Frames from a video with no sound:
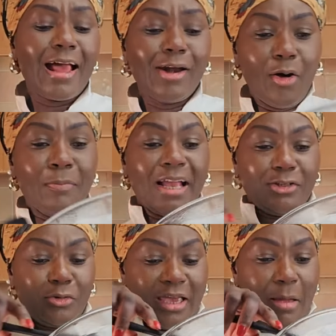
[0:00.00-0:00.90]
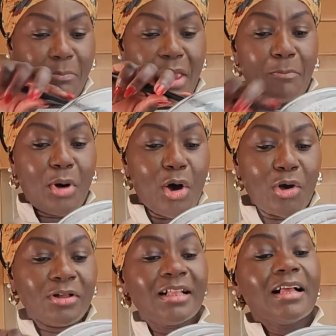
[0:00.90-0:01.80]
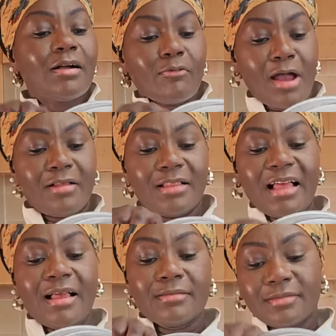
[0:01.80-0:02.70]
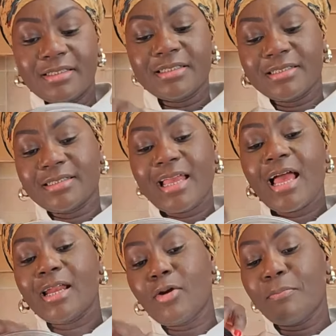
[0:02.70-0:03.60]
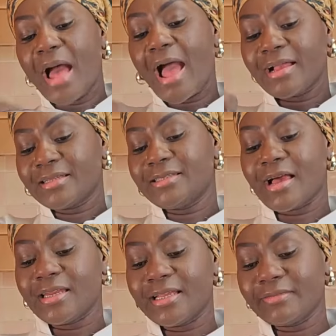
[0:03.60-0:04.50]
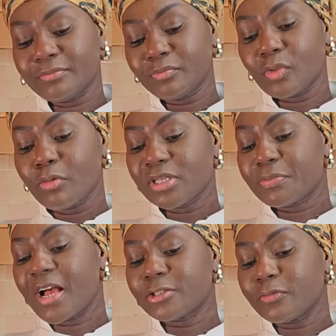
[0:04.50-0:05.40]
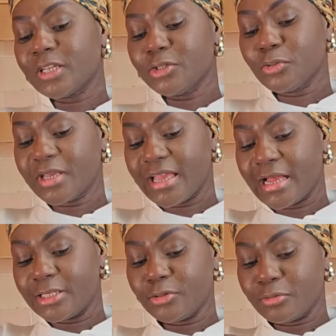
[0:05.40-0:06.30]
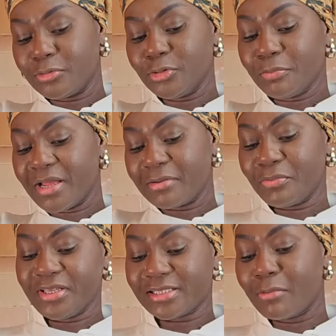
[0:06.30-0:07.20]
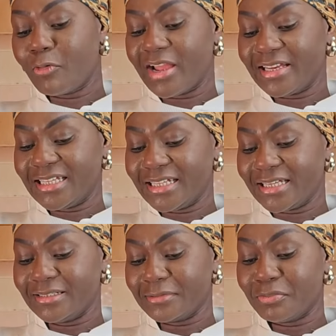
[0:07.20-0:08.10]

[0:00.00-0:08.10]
Hello, my UK people. Well, hello back, darling. Which part of the UK are you? You better be somewhere in England.